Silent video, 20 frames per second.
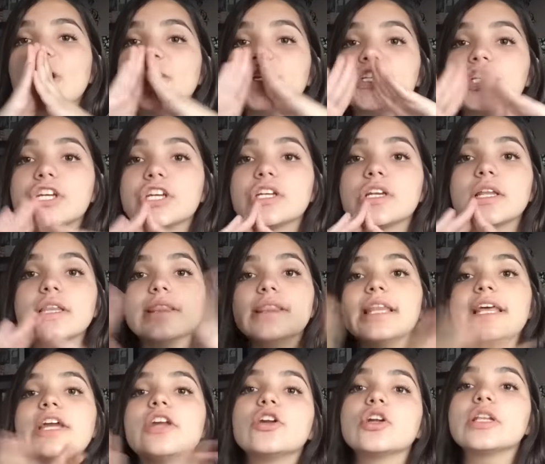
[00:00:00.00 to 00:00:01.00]
She can
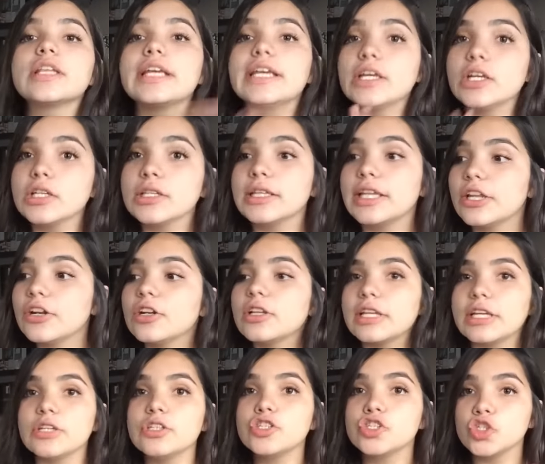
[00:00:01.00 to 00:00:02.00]

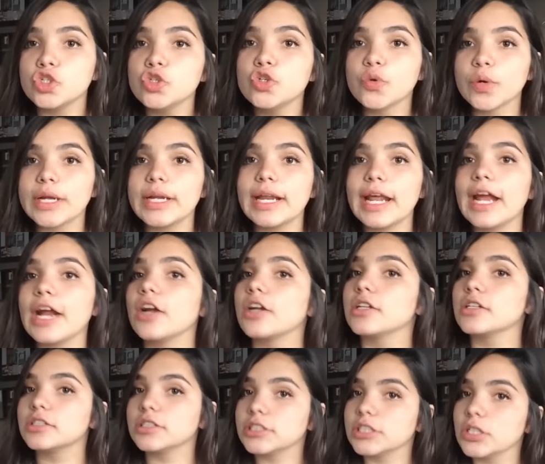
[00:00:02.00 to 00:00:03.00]
literally do green hair
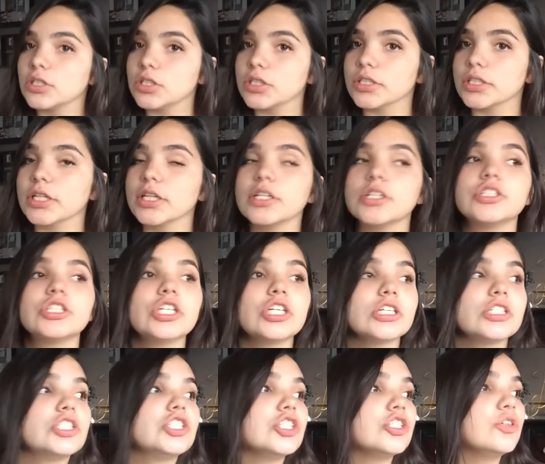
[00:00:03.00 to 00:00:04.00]
and still look good. She
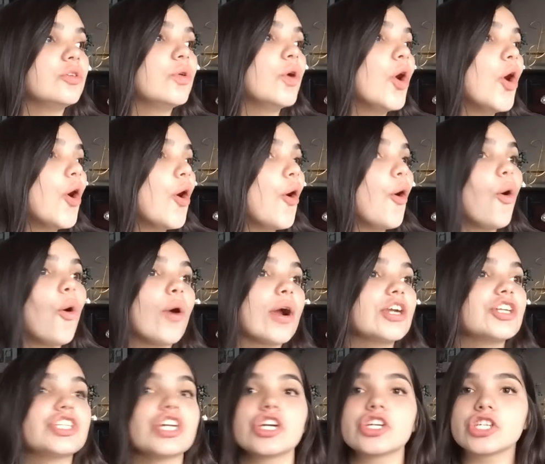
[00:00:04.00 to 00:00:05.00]
could do
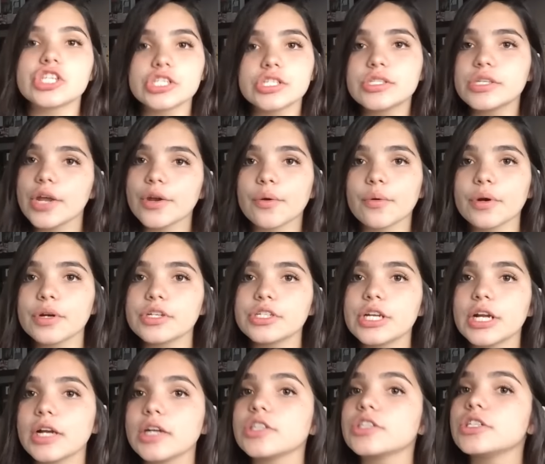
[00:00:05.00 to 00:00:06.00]
orange hair. She's done orange
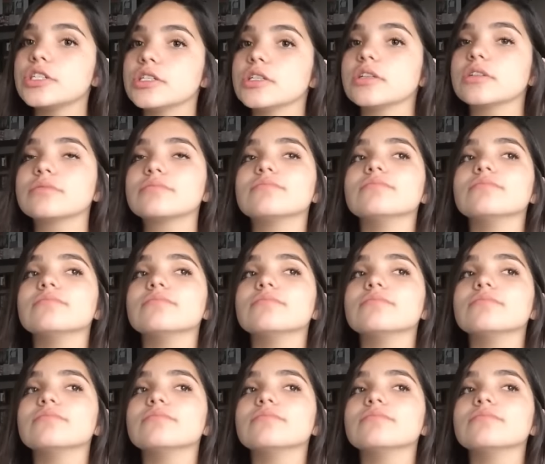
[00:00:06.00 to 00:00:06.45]
hair. She